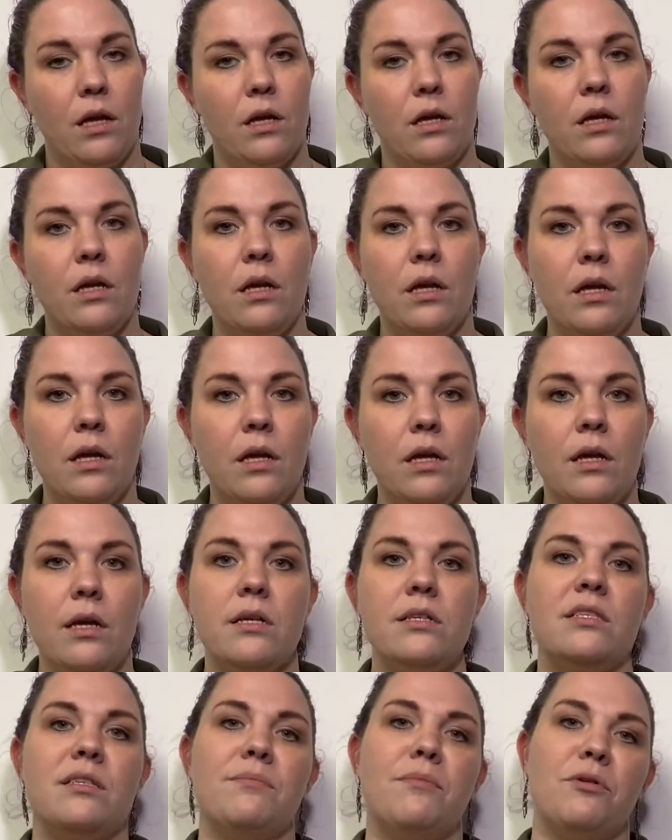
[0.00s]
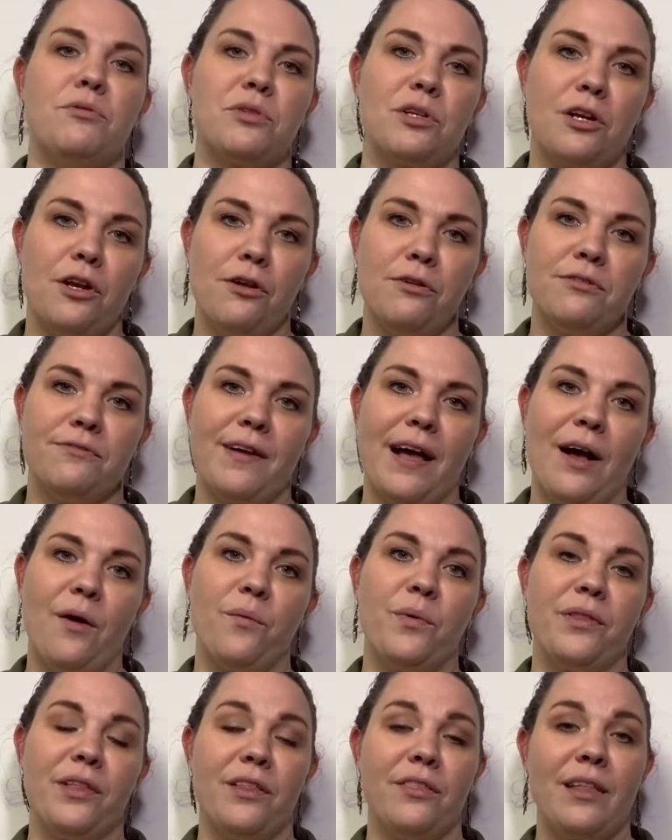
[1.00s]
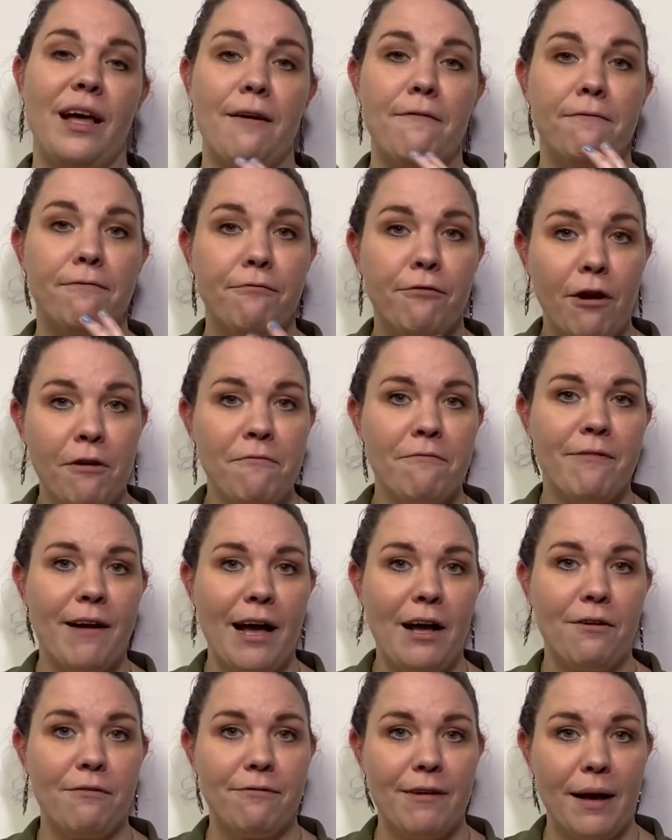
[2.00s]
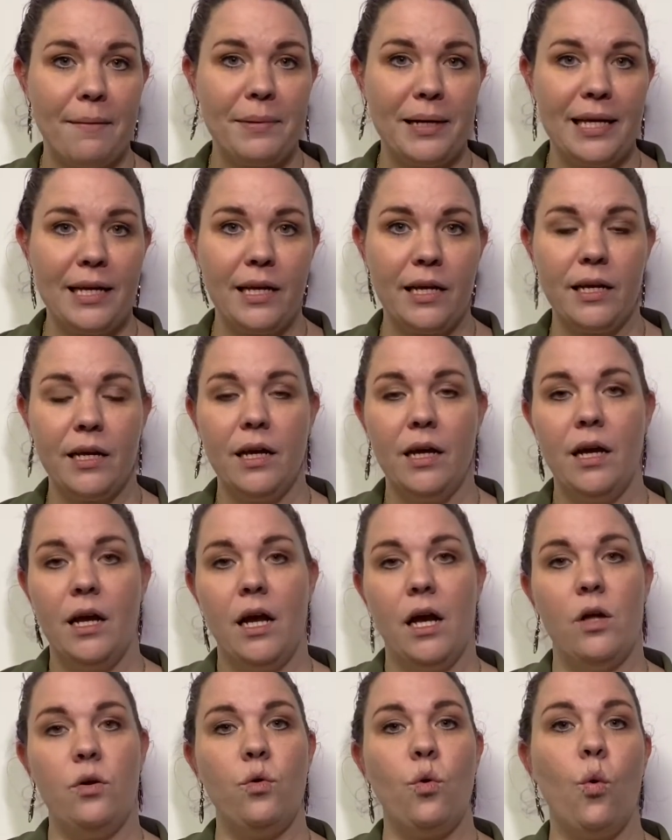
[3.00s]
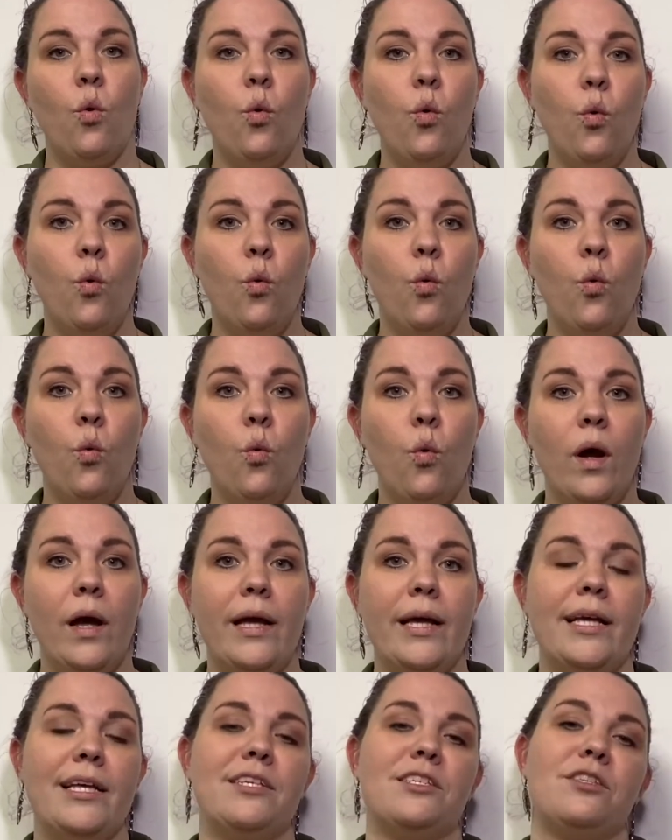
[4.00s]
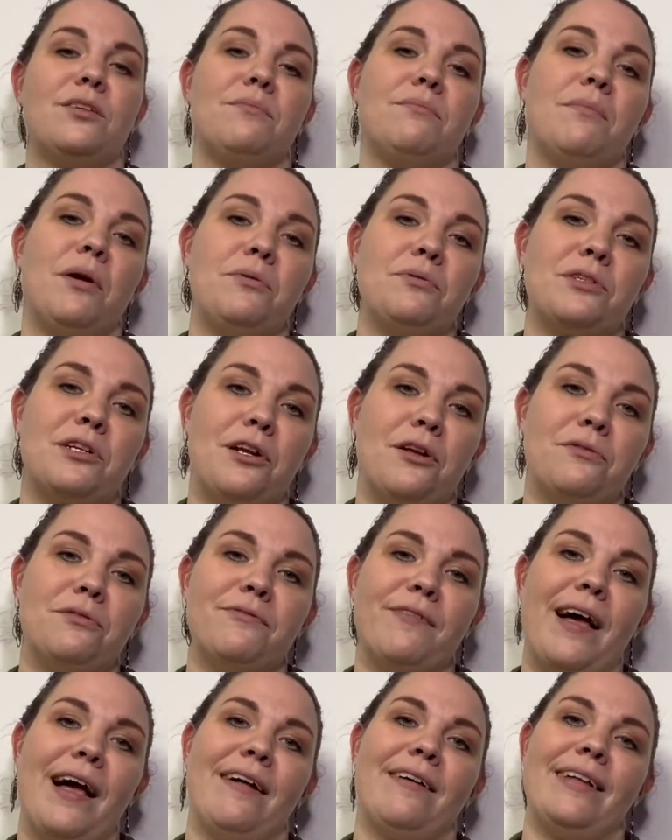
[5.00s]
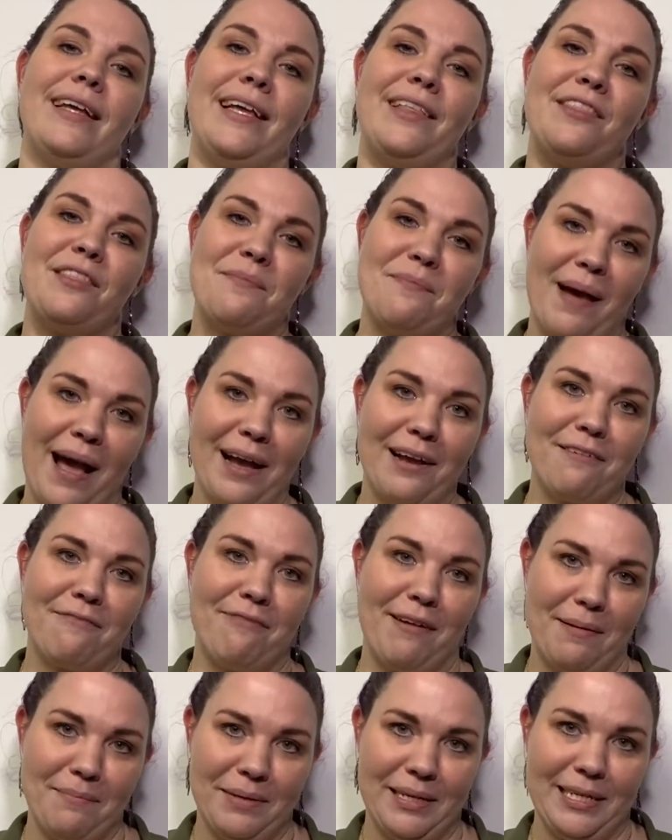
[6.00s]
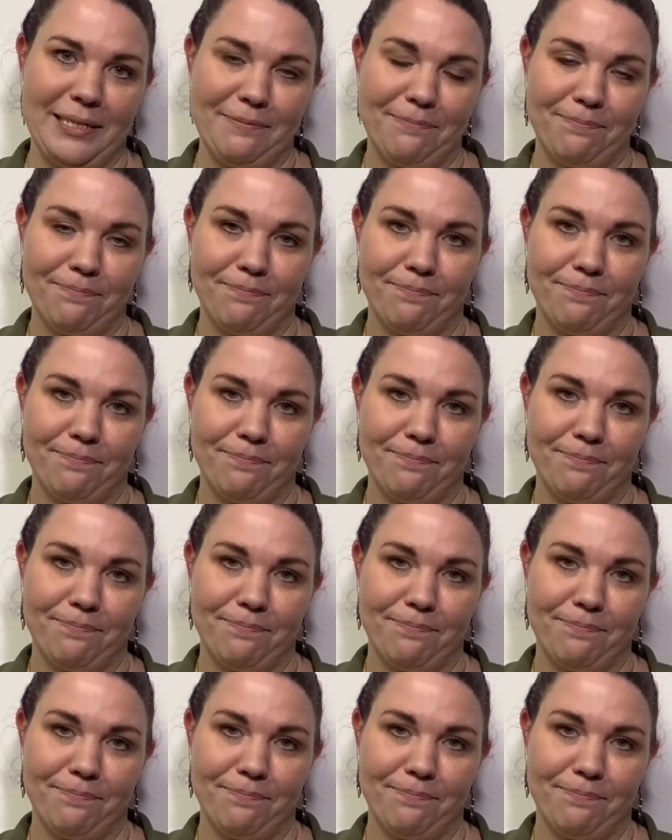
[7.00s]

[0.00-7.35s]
E is the most closed vowel within that front vowel family, and oo is the most closed vowel in the back family.